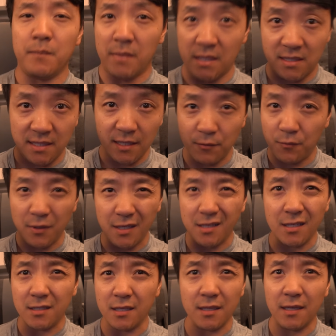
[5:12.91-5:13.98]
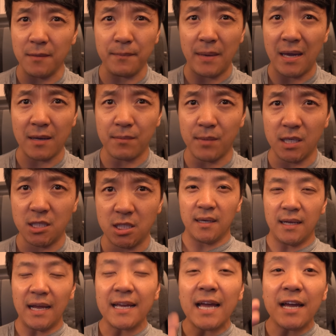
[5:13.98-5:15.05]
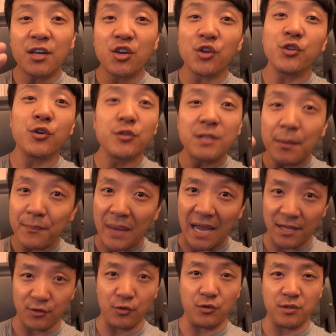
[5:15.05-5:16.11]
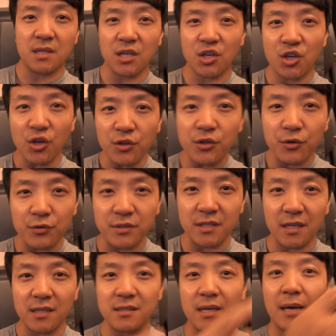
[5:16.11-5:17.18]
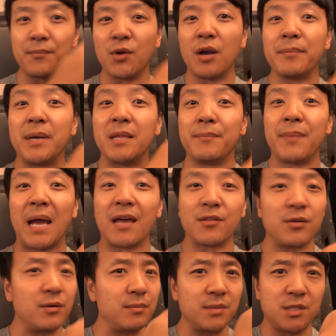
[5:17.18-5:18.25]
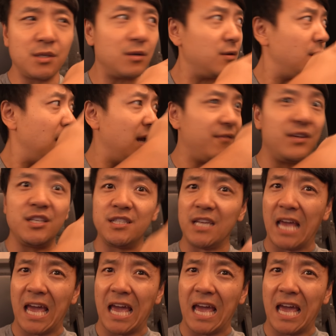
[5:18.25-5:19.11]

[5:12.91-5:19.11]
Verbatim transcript: seat really doesn't lean back much. And I got good news and bad news. The good news is I'm right by the bathroom, so I have easy